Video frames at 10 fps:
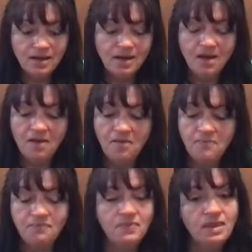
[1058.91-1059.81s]

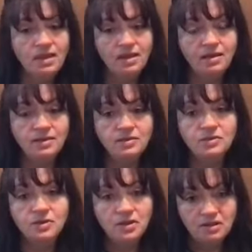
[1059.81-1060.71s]
And
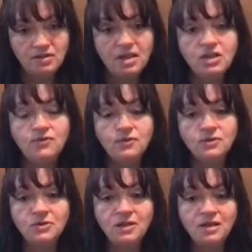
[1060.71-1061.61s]
thank you for
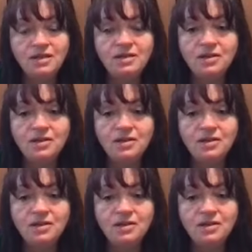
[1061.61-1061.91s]
tuning in,